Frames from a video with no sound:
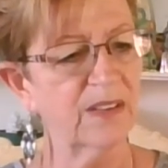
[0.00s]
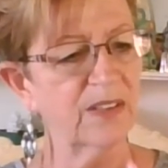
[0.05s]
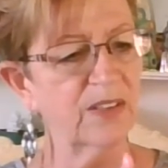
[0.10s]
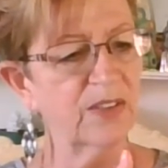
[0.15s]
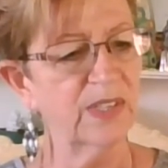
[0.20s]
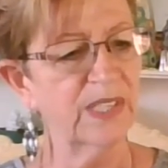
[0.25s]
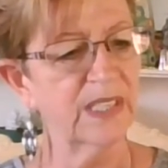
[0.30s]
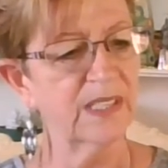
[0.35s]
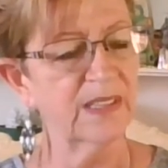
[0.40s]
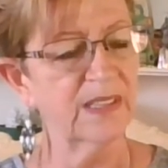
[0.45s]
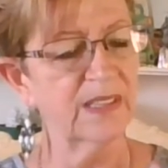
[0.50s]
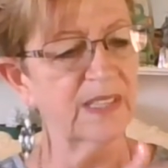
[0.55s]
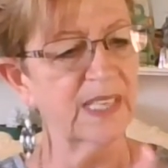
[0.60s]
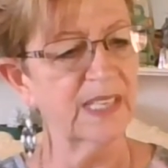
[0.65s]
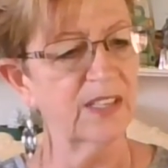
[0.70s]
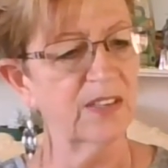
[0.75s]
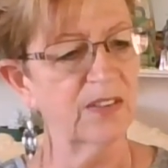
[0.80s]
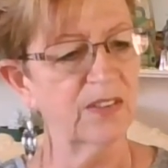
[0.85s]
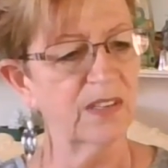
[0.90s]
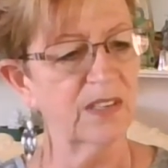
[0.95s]
you didn't
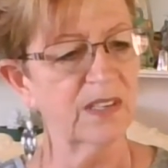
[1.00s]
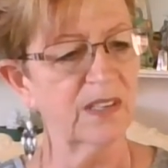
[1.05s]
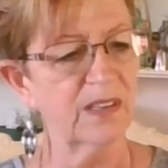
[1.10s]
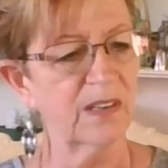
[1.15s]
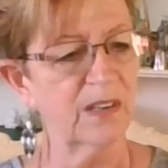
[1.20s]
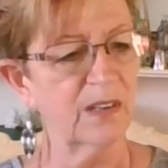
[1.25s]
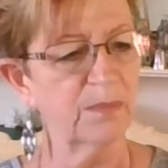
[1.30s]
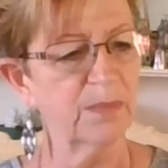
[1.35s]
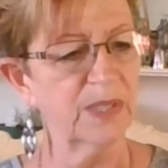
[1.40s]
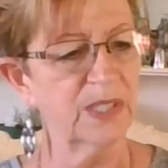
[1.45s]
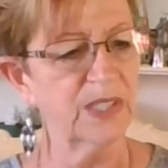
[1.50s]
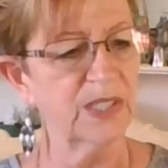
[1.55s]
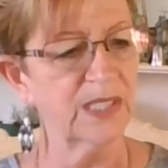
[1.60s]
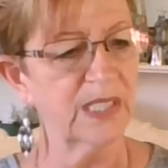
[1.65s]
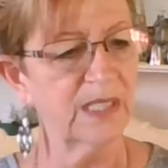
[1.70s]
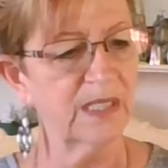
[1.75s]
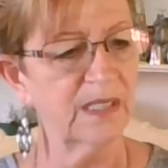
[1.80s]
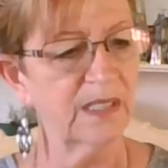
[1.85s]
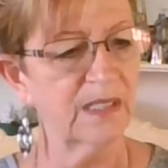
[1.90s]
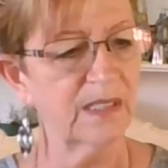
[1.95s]
think you could accomplish
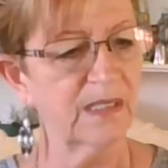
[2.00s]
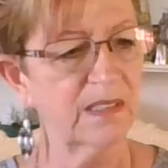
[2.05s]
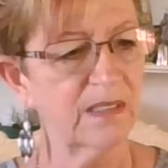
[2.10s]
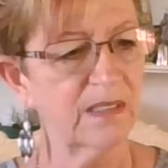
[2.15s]
that.